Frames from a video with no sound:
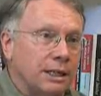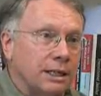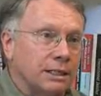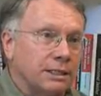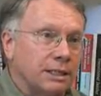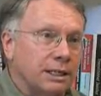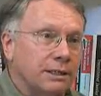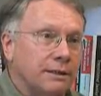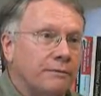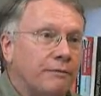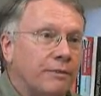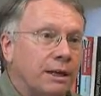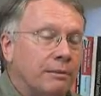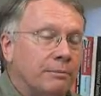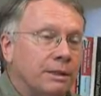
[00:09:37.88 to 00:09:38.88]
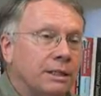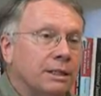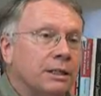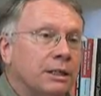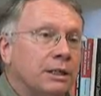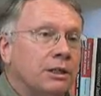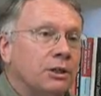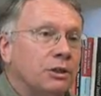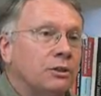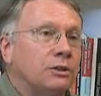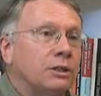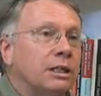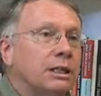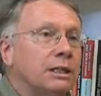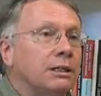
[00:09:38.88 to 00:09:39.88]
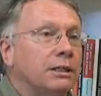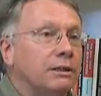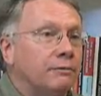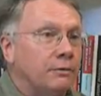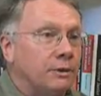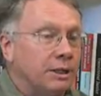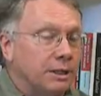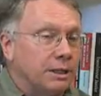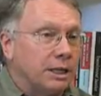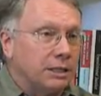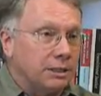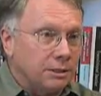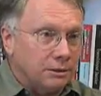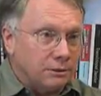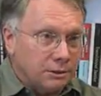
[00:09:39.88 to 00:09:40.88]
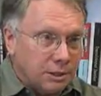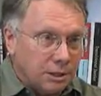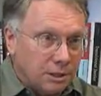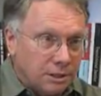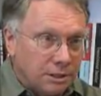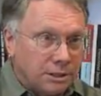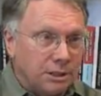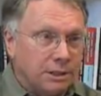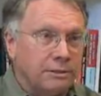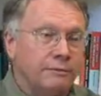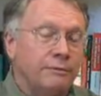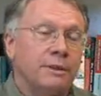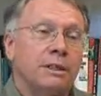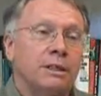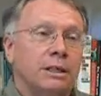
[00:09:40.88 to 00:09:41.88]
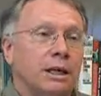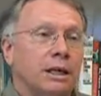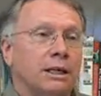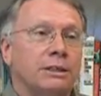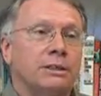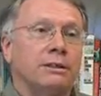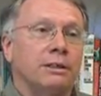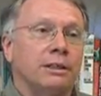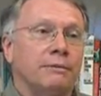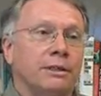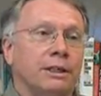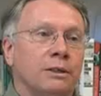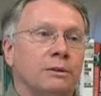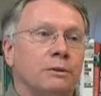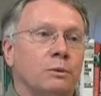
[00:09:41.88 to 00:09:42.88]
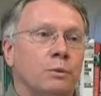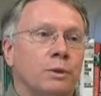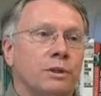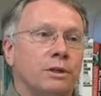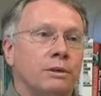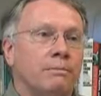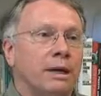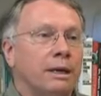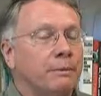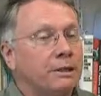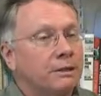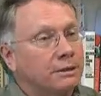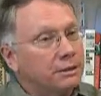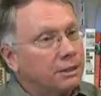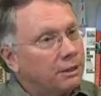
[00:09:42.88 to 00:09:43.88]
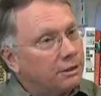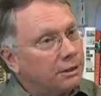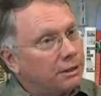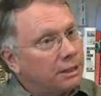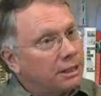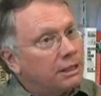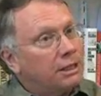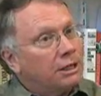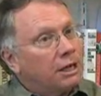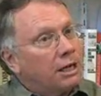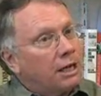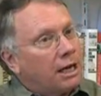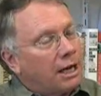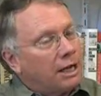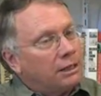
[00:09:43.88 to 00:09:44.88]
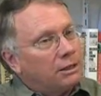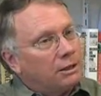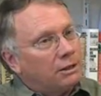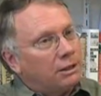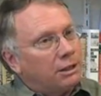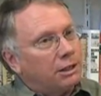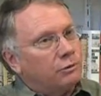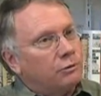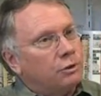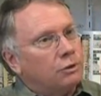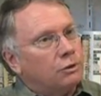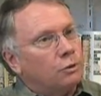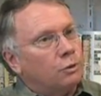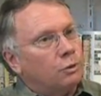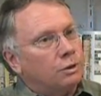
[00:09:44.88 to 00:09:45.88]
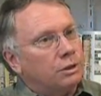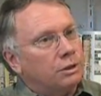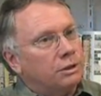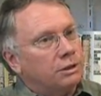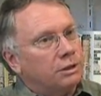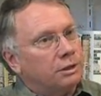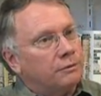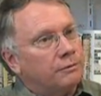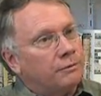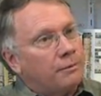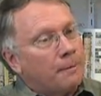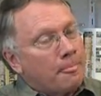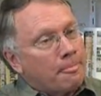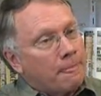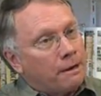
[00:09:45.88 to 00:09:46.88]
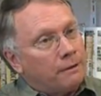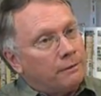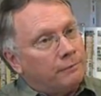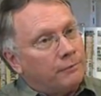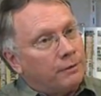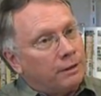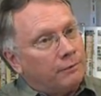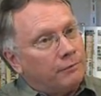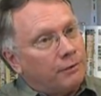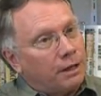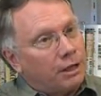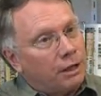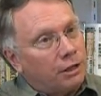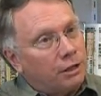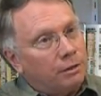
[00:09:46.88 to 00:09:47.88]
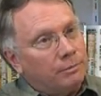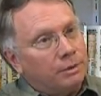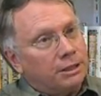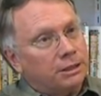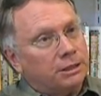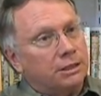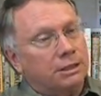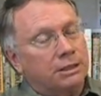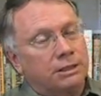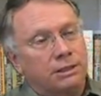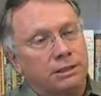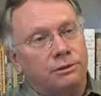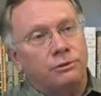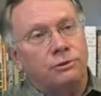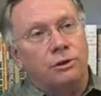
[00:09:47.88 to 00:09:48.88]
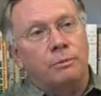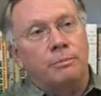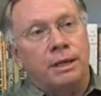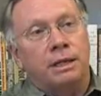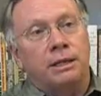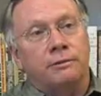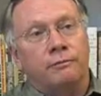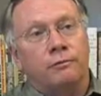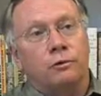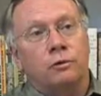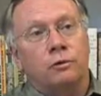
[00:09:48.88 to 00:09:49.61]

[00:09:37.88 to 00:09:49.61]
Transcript: extended family who she could live with as an alternative to living with her mother, so that the underlying root causes of homelessness and dropout